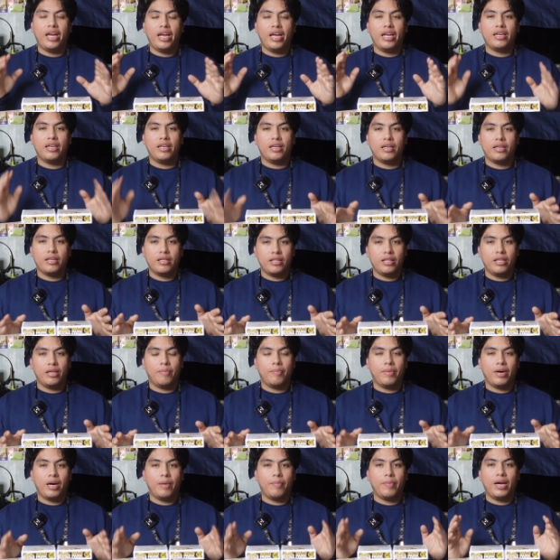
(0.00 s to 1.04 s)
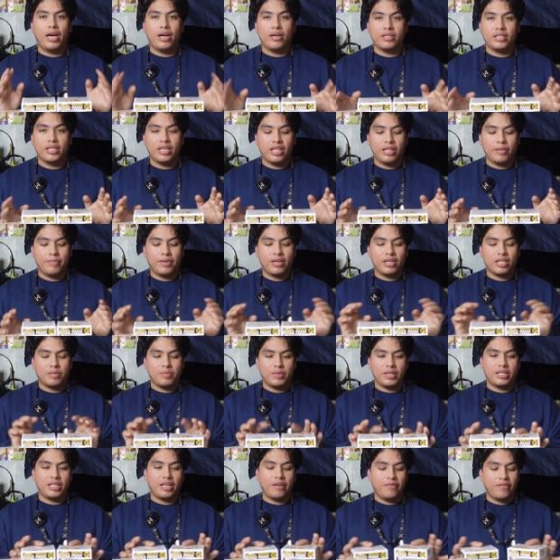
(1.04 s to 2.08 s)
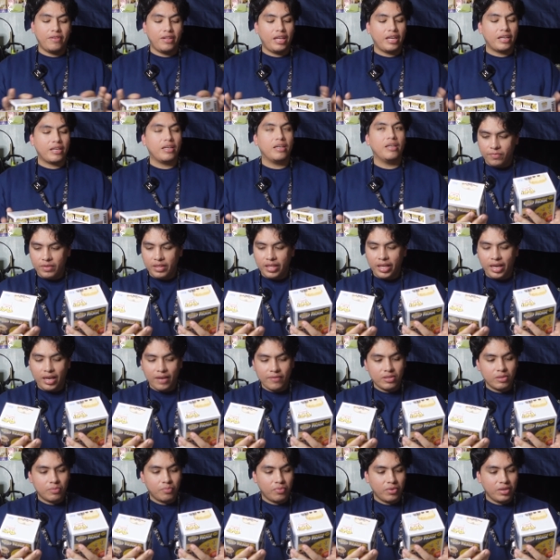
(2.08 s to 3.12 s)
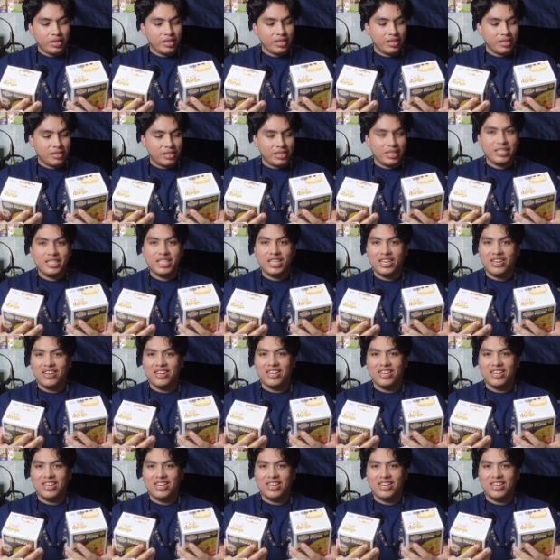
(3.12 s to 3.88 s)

and the pop outside of the box because I feel like they have some pretty good detail